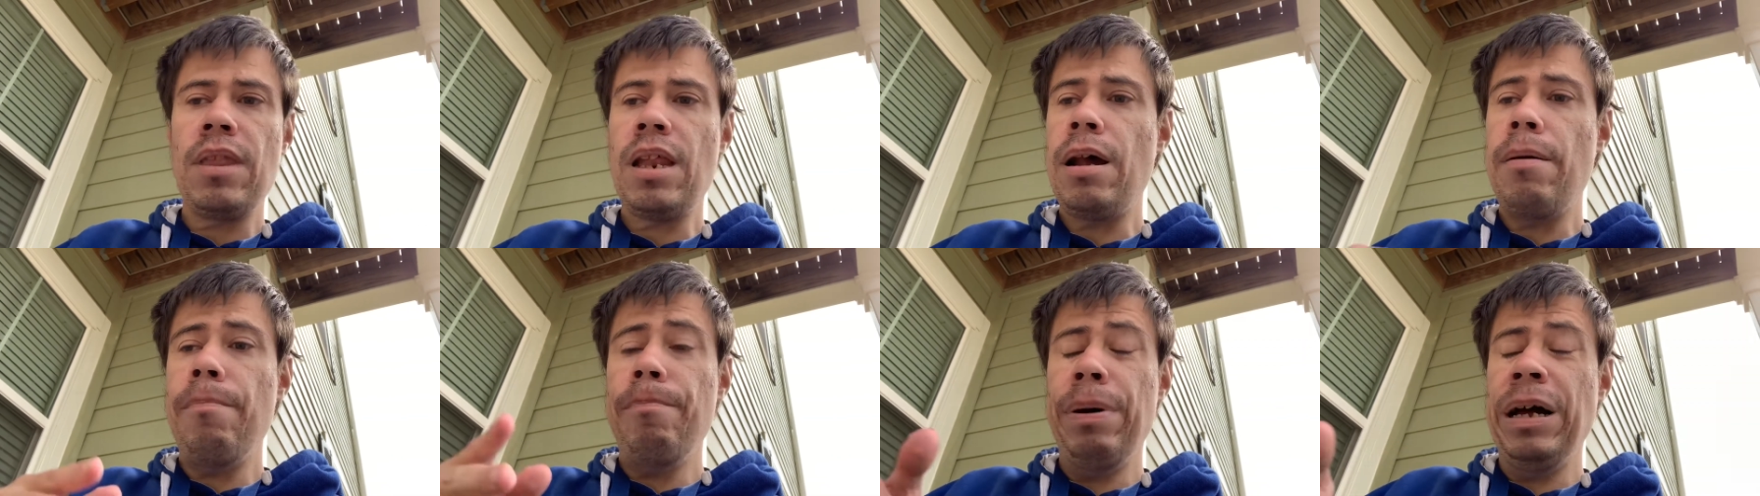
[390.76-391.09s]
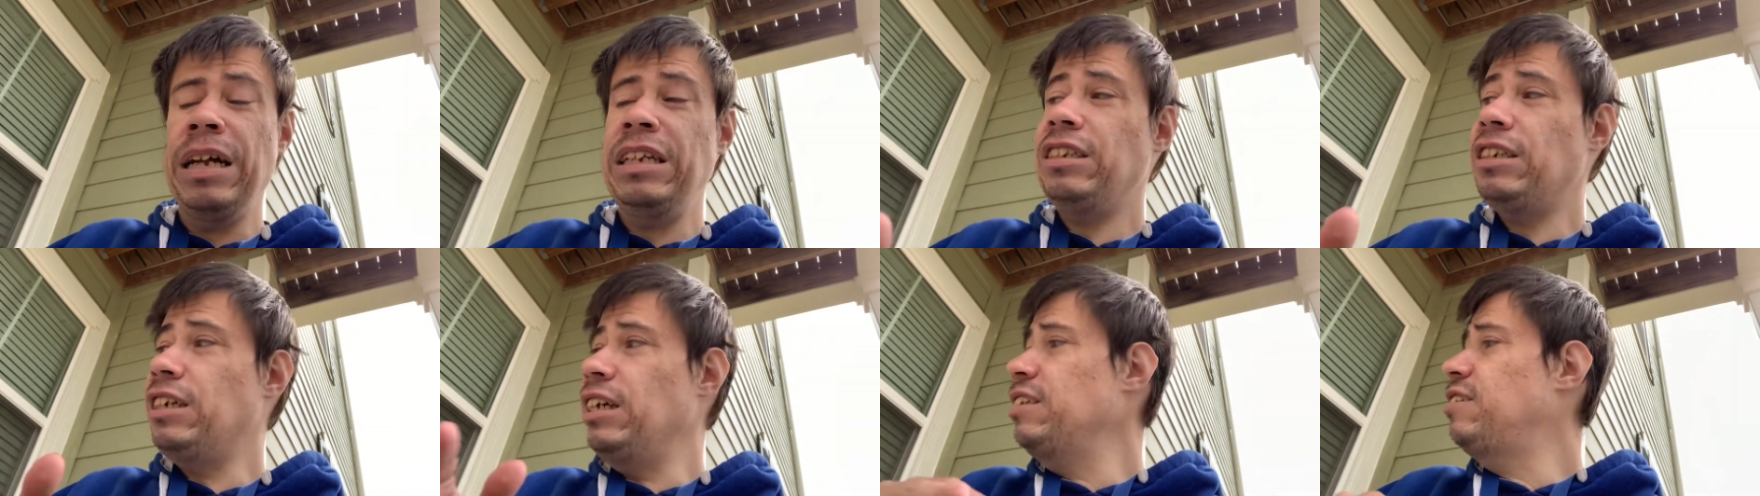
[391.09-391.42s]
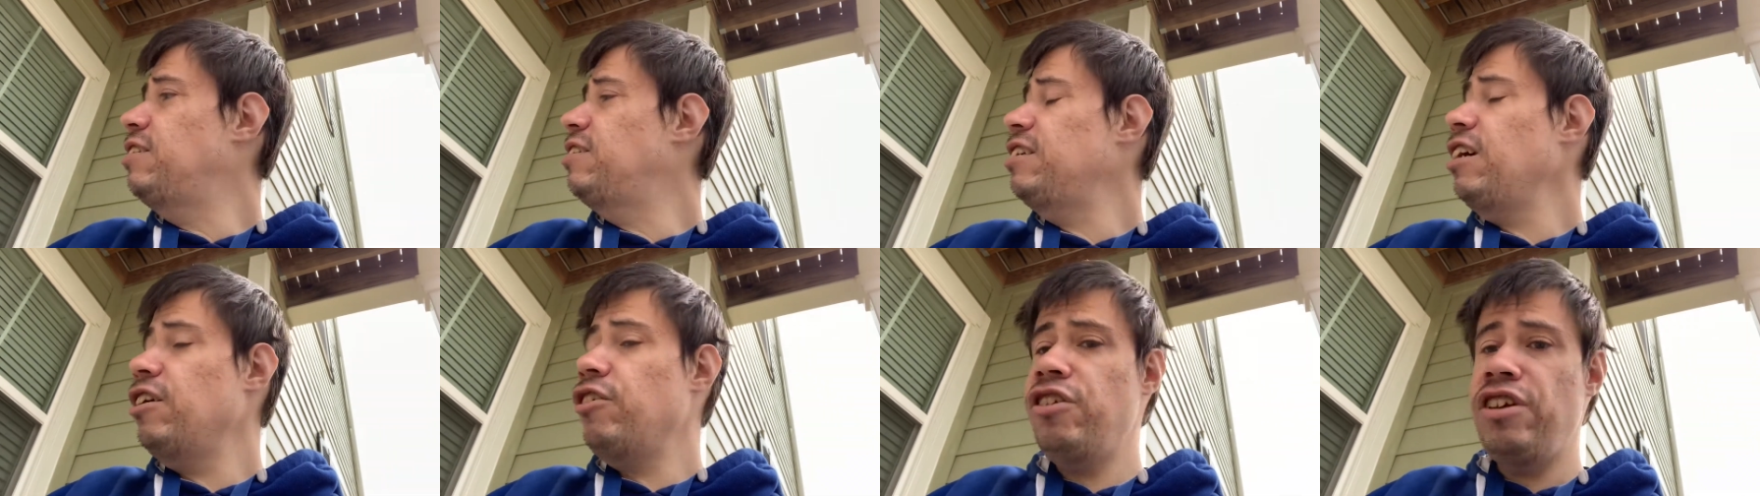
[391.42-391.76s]
But
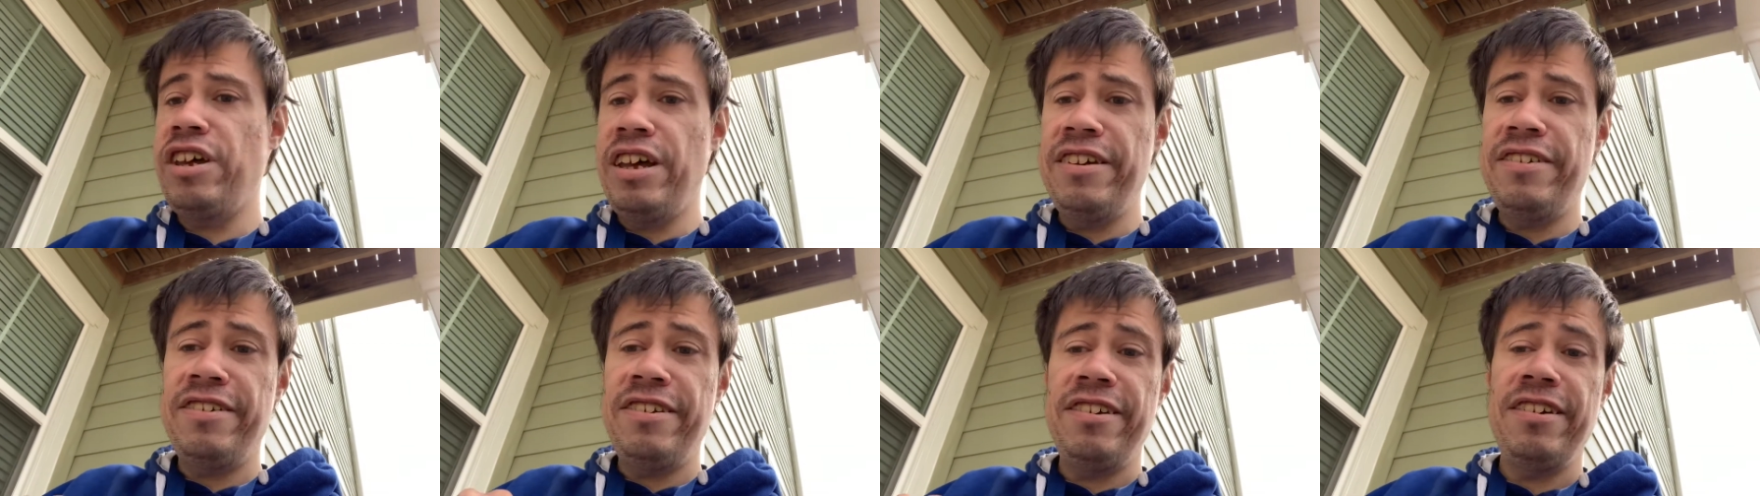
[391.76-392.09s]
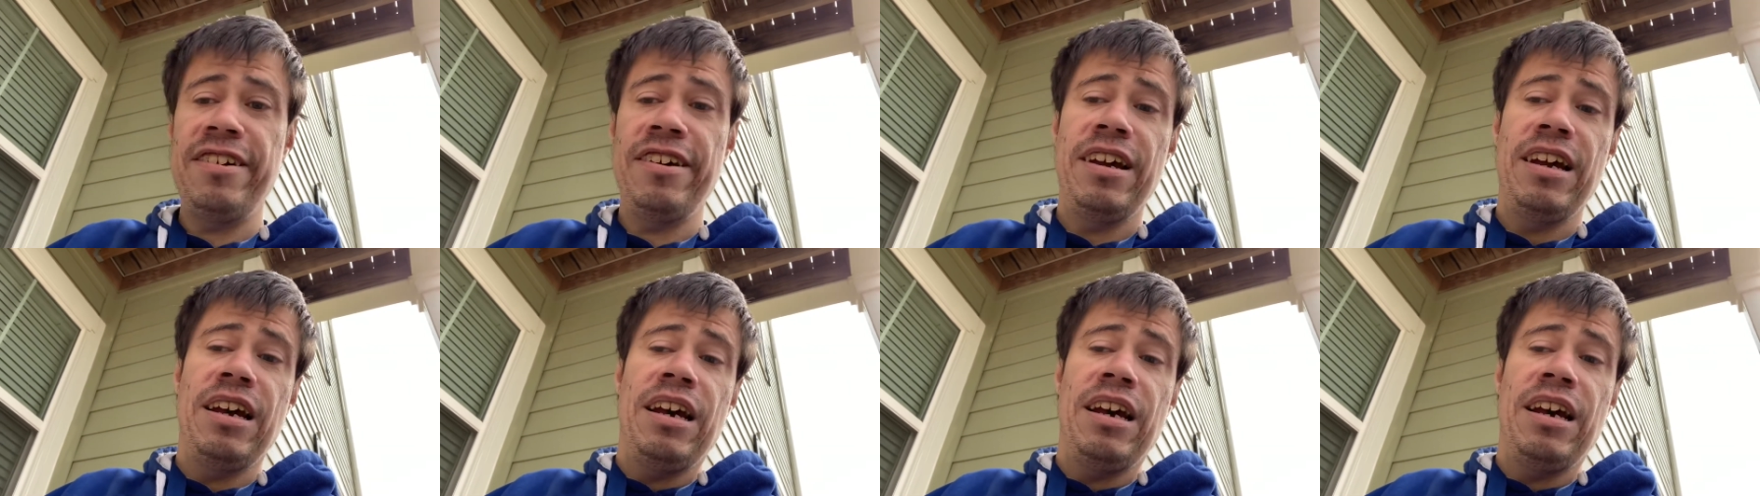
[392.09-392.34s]
consider this